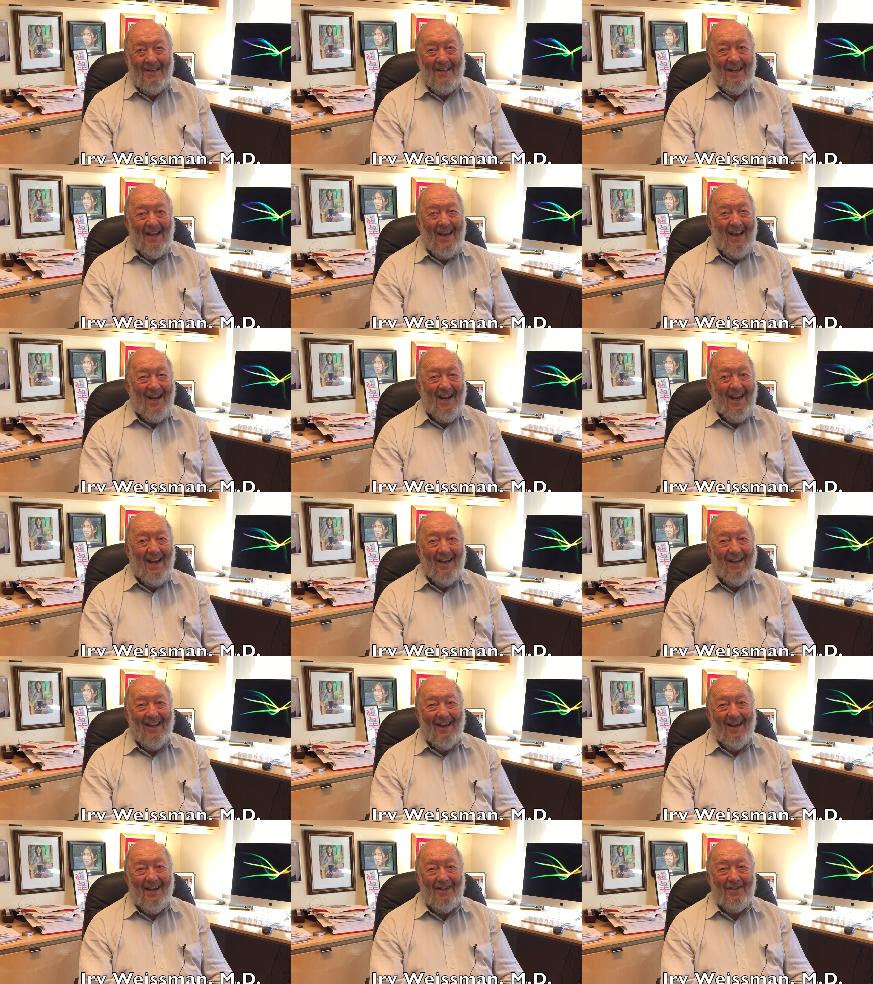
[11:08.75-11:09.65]
Eating
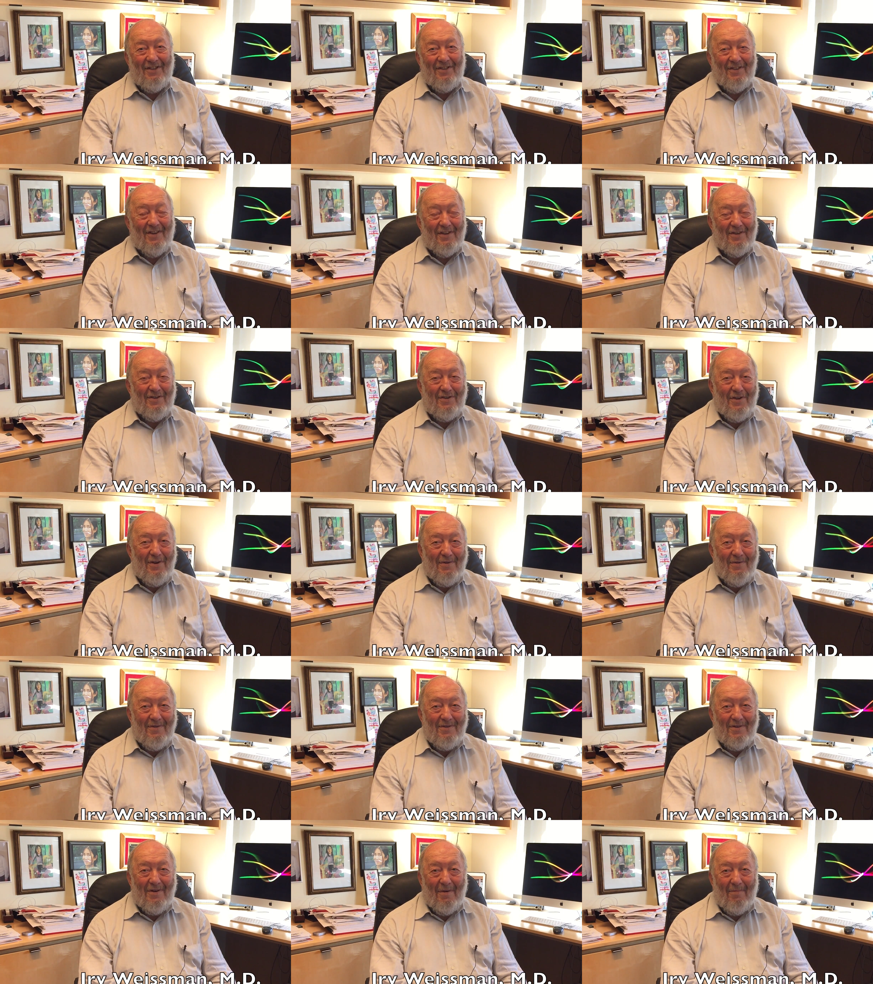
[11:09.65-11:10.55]
lunch, their
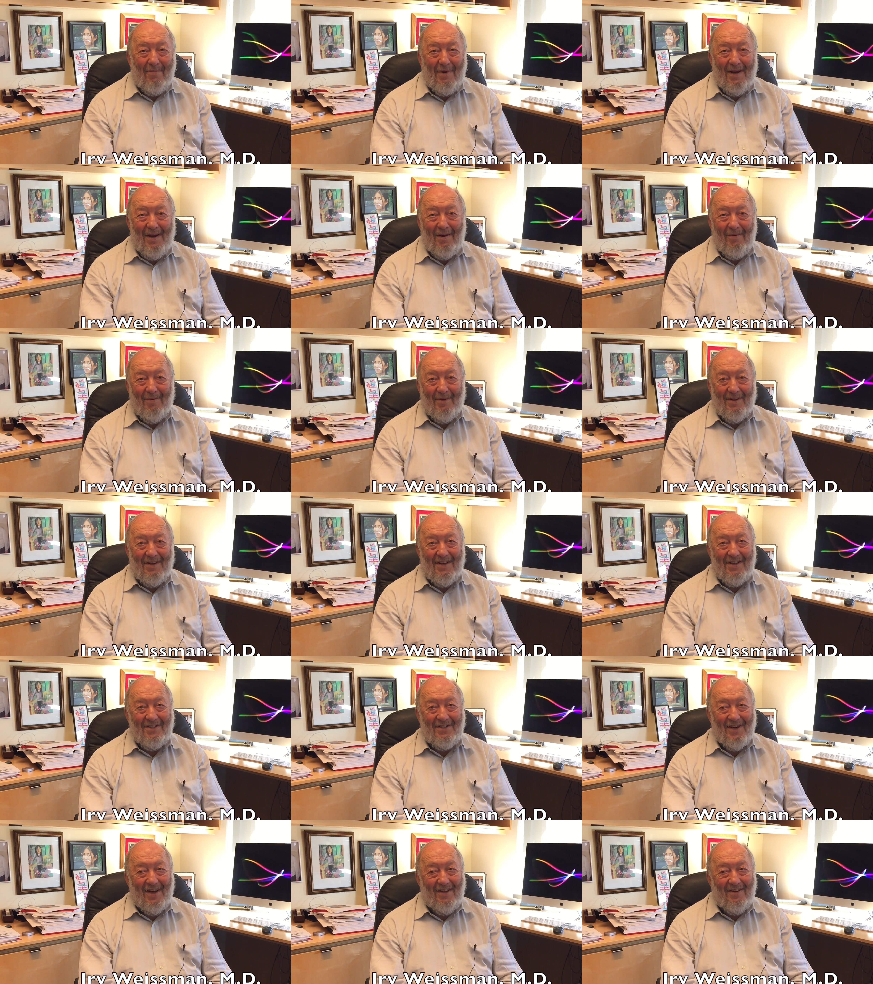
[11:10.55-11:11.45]
students are meeting with
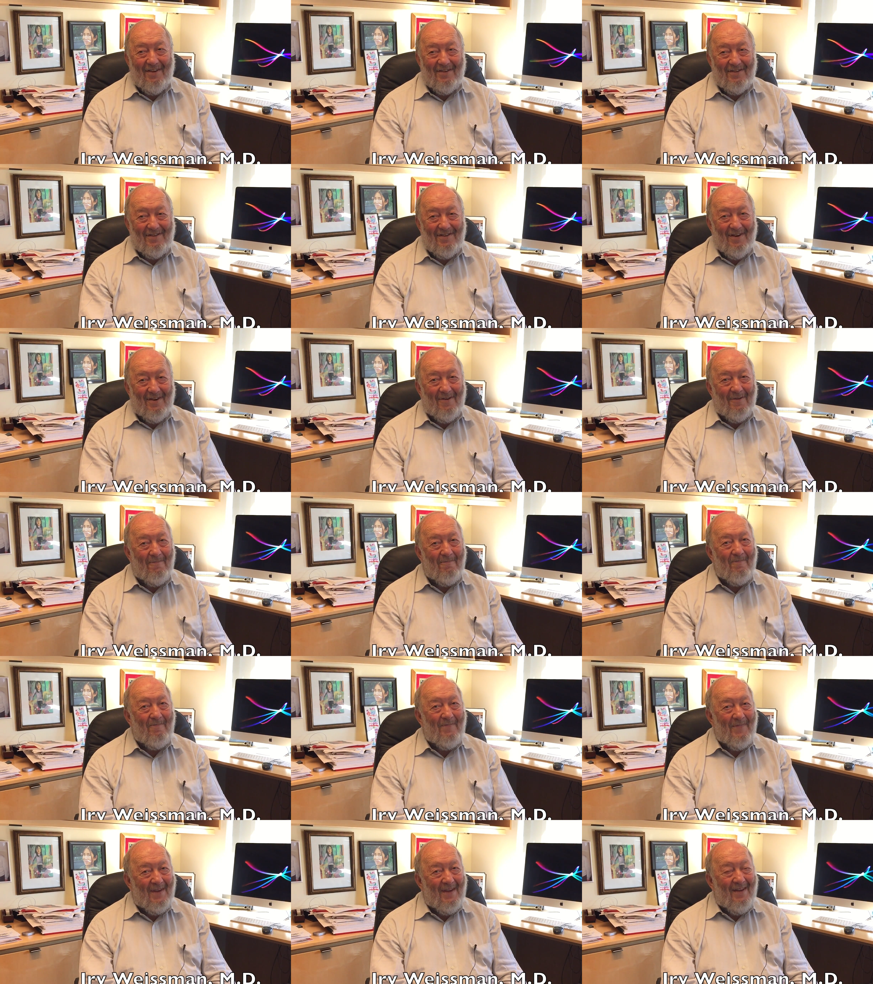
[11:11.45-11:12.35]
each other, so
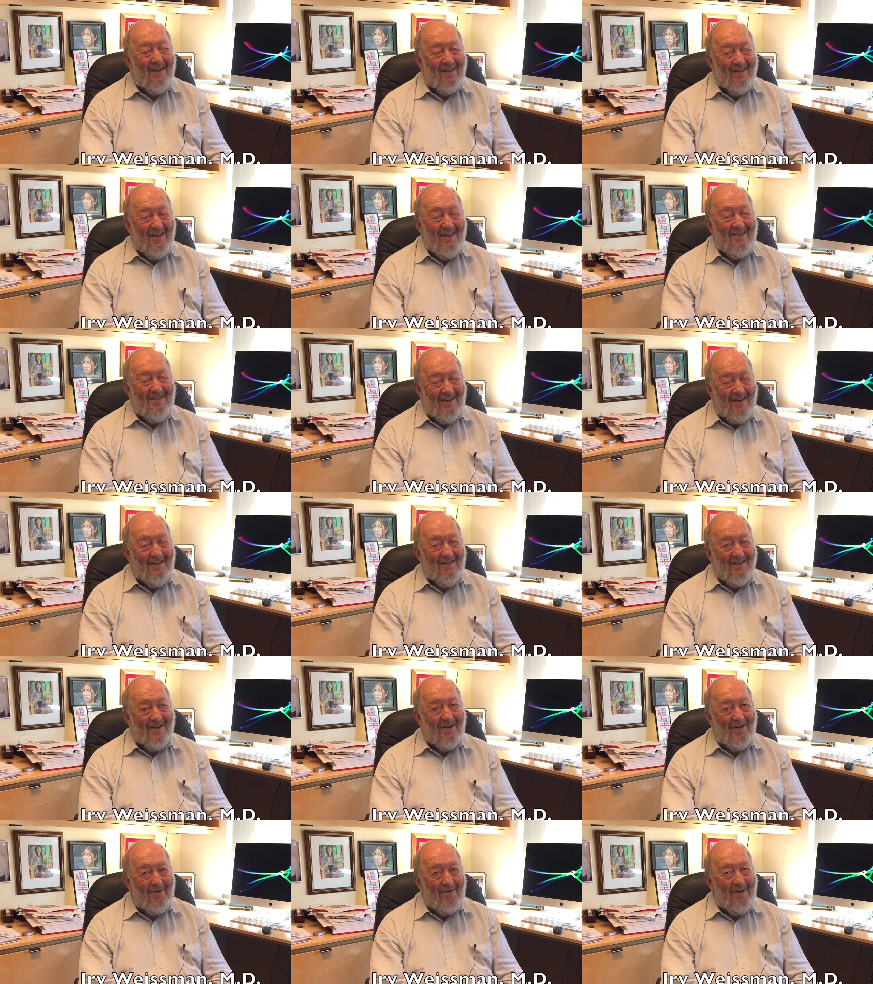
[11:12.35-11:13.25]
this is
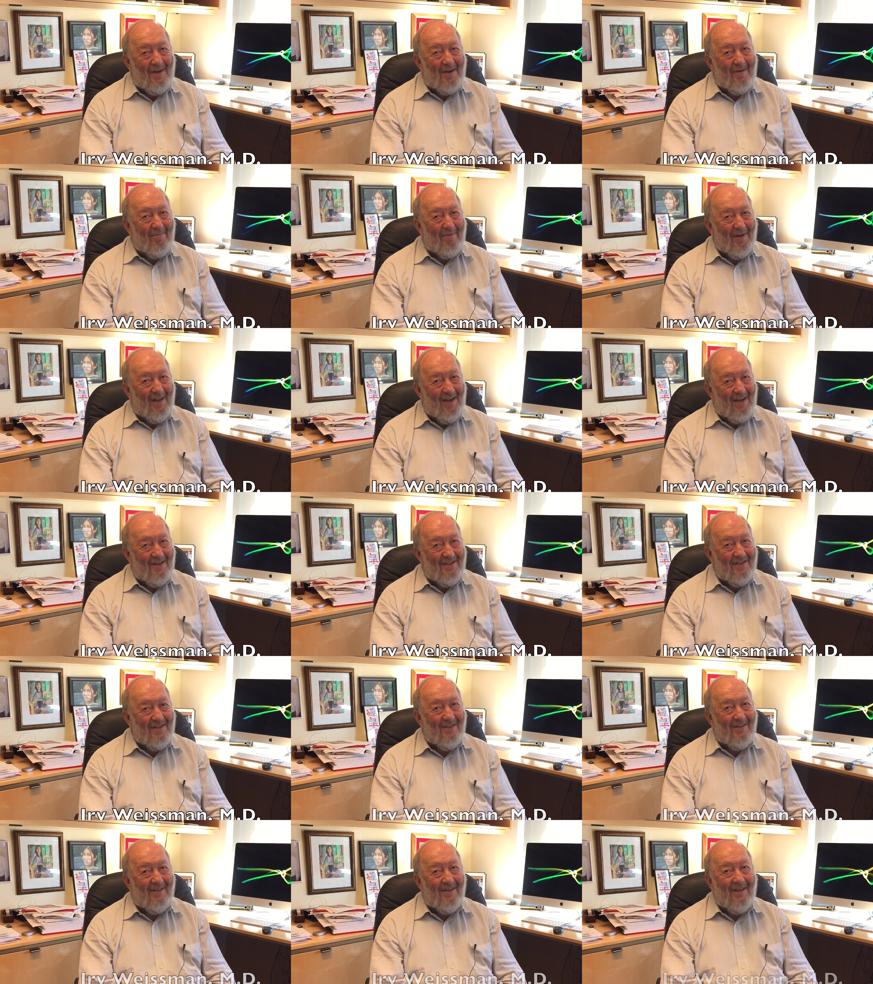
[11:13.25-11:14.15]
a unique
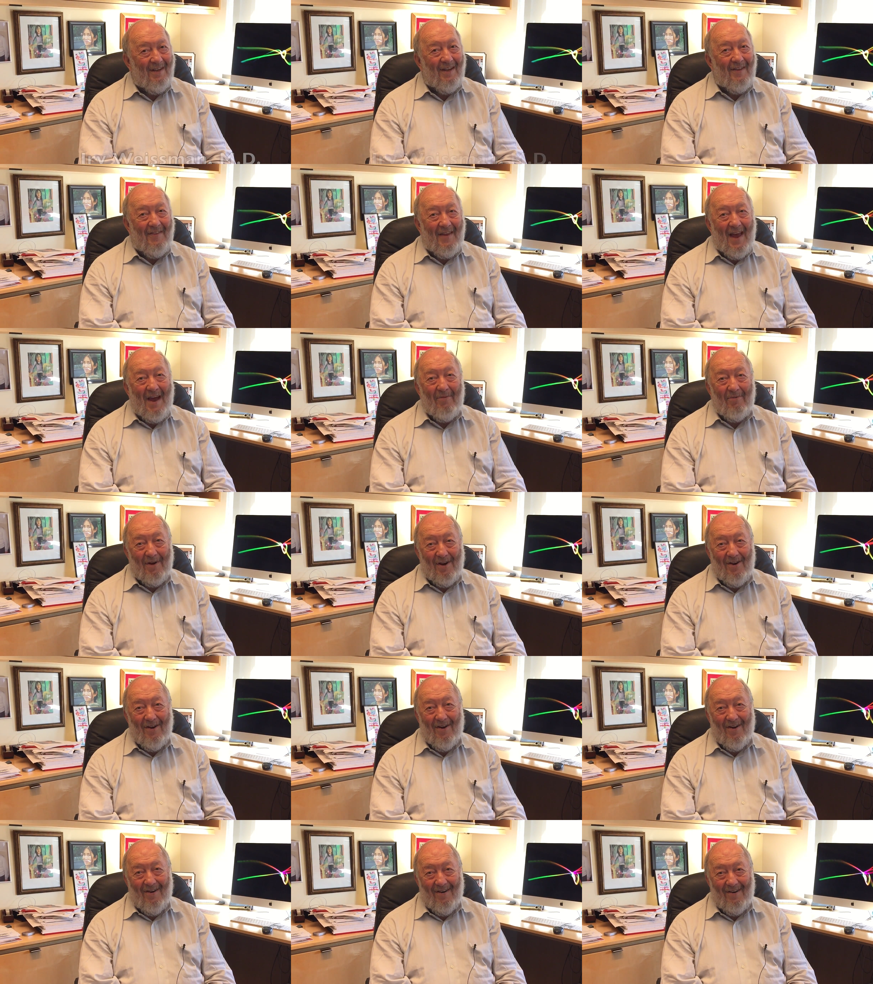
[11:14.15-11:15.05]
place in that
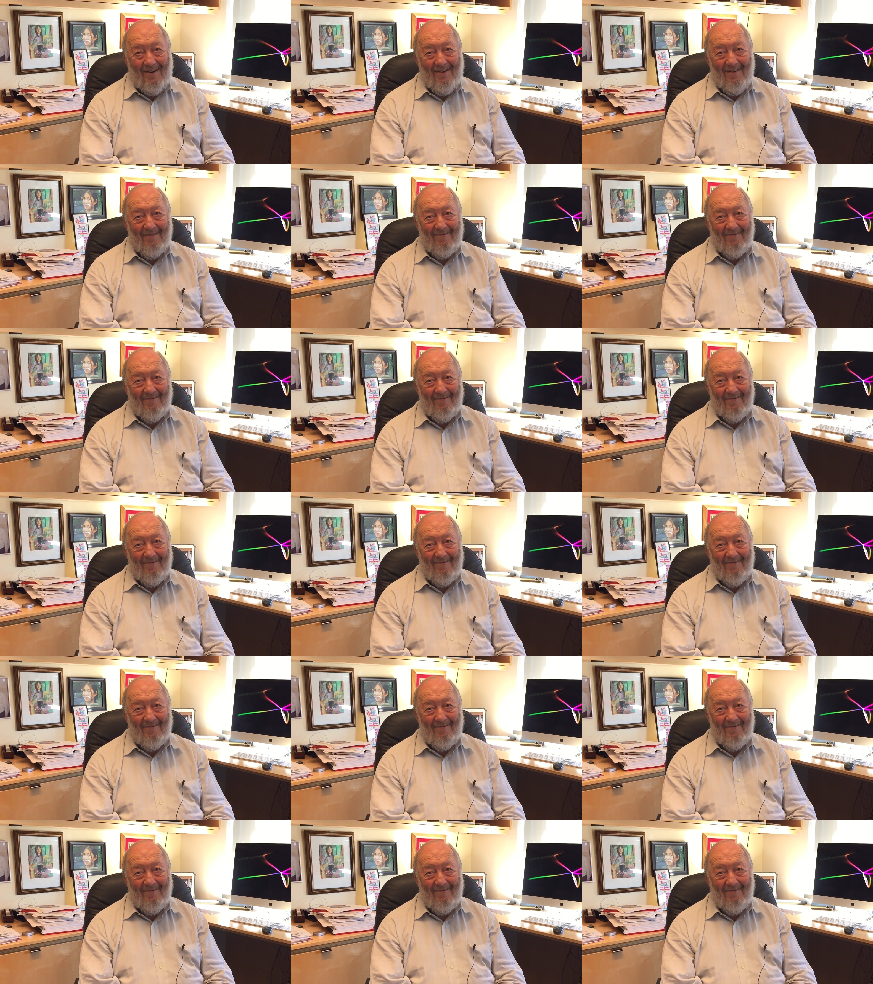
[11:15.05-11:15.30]
regard.